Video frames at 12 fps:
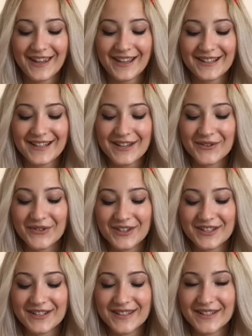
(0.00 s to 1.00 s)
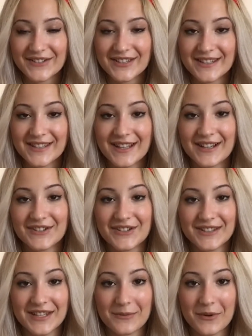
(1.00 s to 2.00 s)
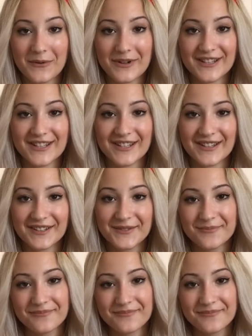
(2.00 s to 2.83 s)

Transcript: And yeah, if you're interested to see that, just keep on watching.